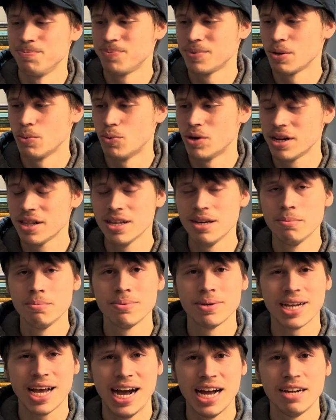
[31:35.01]
One of them
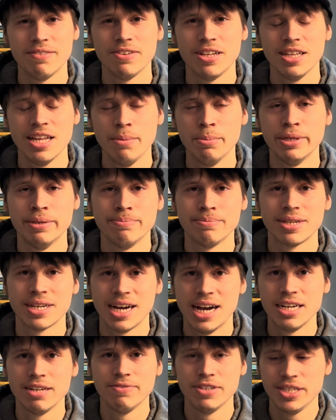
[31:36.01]
kind of a lemon,
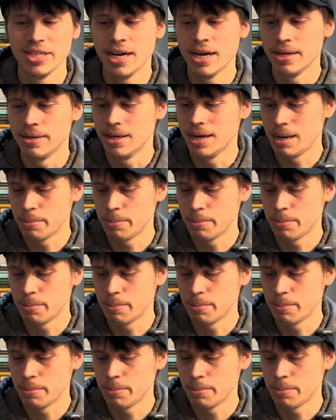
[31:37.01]
kind of a dud.